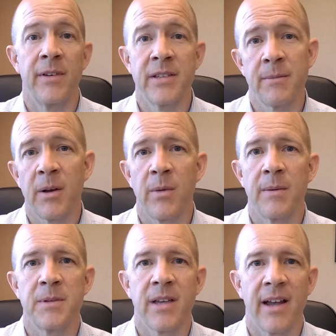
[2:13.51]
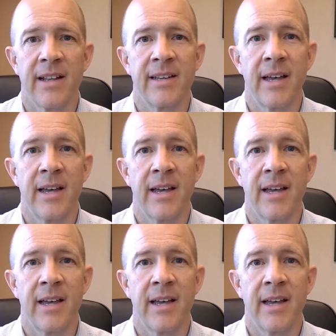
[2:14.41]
visit my website at